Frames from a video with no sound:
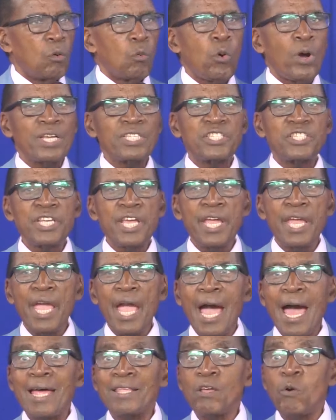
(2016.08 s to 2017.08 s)
Wazee
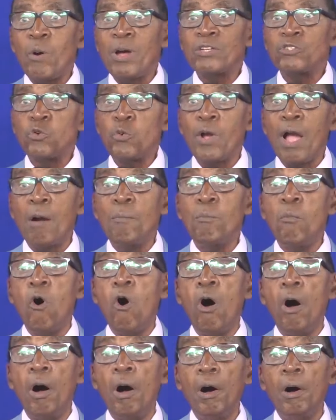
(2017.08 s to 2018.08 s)
are the ones who come
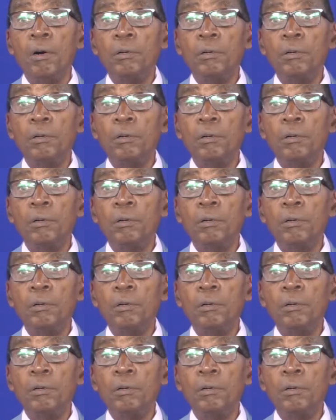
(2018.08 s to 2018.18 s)
more.